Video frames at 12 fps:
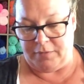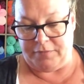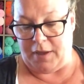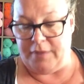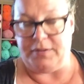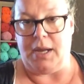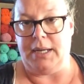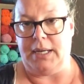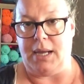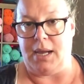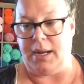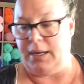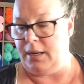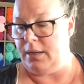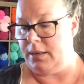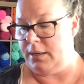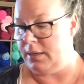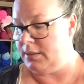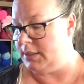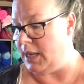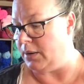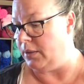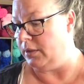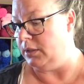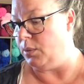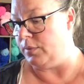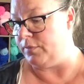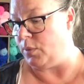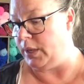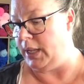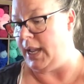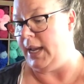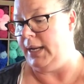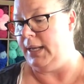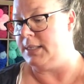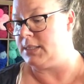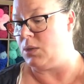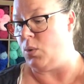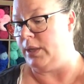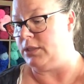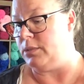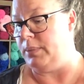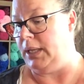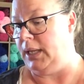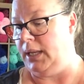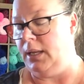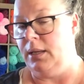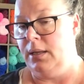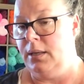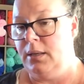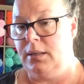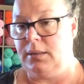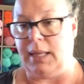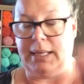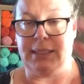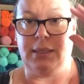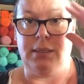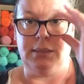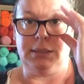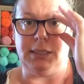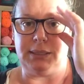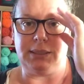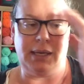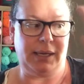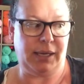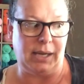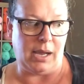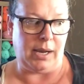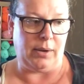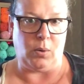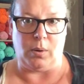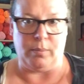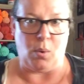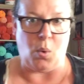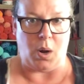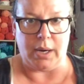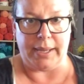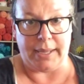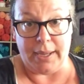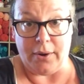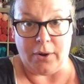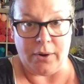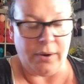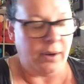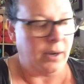$5.99 down in the lower 48, it's going to be like $6.99 or more here.